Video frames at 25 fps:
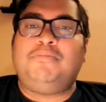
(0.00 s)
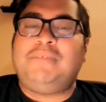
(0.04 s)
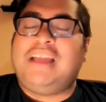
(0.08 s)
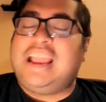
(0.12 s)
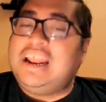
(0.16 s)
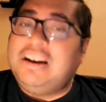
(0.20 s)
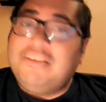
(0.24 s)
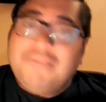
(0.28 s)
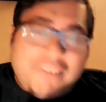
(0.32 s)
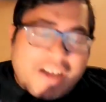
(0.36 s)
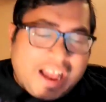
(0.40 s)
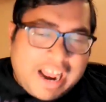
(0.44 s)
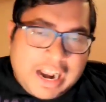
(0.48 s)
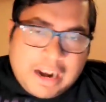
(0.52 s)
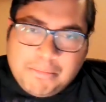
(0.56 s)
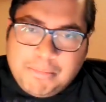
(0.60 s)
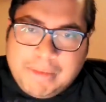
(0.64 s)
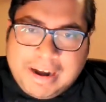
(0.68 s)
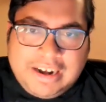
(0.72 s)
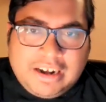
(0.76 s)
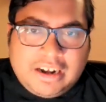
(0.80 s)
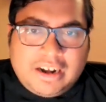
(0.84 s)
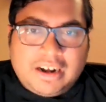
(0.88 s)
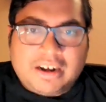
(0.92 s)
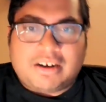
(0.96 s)

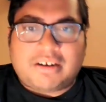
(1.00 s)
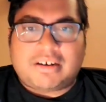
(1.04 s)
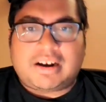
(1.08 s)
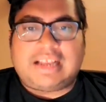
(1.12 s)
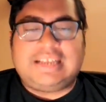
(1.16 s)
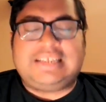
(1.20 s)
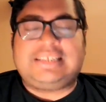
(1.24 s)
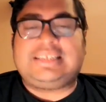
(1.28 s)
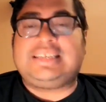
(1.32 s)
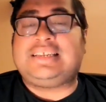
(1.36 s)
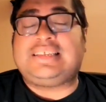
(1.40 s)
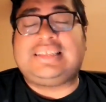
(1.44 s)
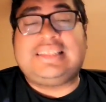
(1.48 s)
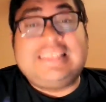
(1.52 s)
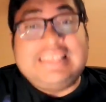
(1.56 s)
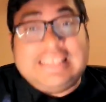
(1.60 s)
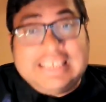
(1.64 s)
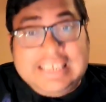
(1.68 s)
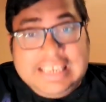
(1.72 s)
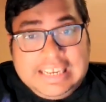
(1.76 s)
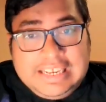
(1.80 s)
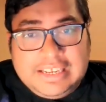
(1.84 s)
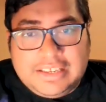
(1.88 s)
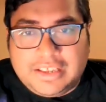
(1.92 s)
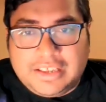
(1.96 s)
environmental crisis.
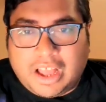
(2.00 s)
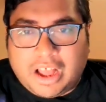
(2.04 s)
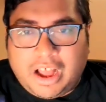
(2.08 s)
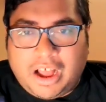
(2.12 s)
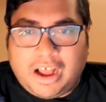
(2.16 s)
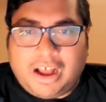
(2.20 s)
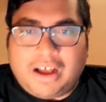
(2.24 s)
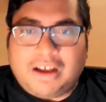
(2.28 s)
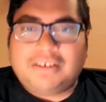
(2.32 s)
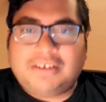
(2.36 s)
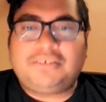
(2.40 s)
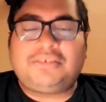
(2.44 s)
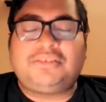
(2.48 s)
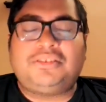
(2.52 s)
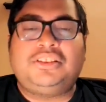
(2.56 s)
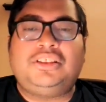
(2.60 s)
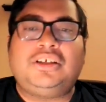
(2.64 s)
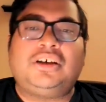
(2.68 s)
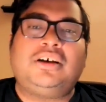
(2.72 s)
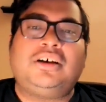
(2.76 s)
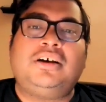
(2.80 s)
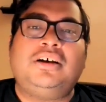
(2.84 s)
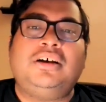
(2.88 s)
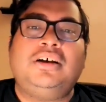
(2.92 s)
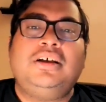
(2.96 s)
These are
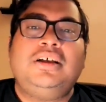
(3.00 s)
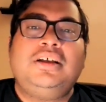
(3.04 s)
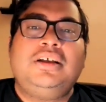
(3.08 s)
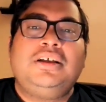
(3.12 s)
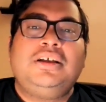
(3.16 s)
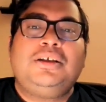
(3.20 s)
the